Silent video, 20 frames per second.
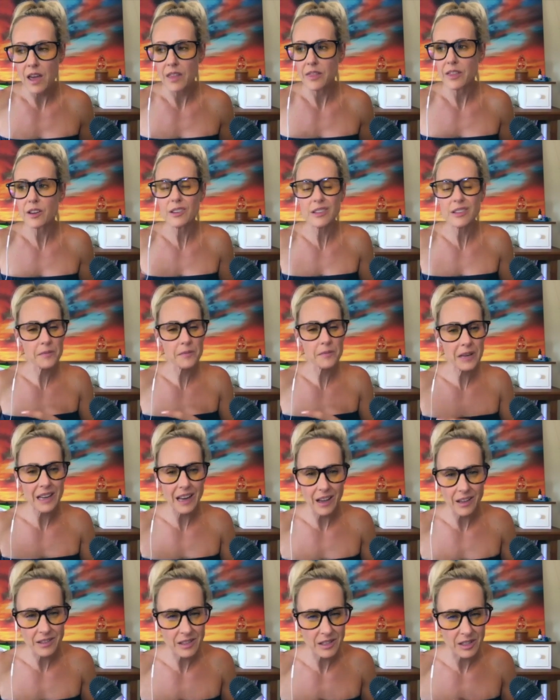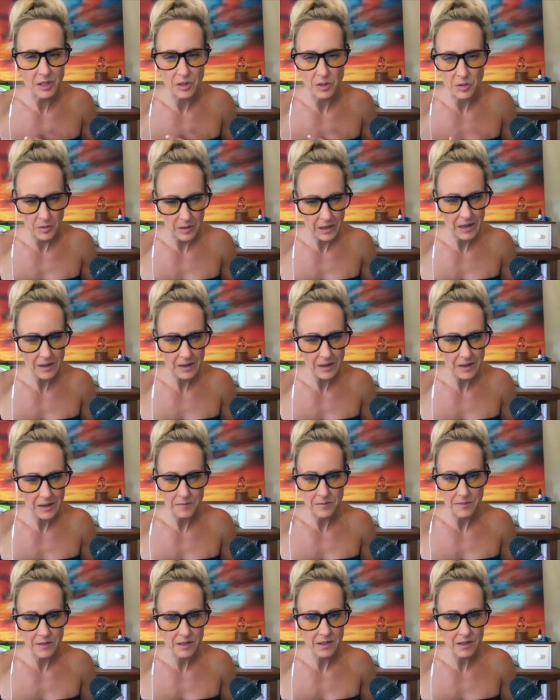they're somebody else's
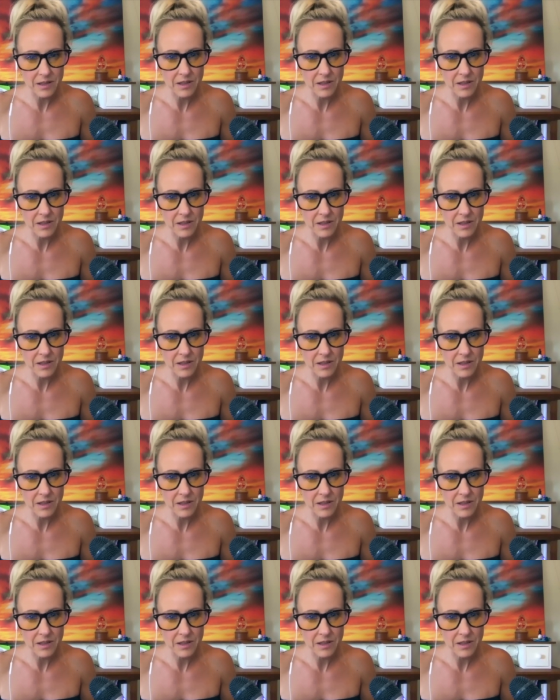dreams.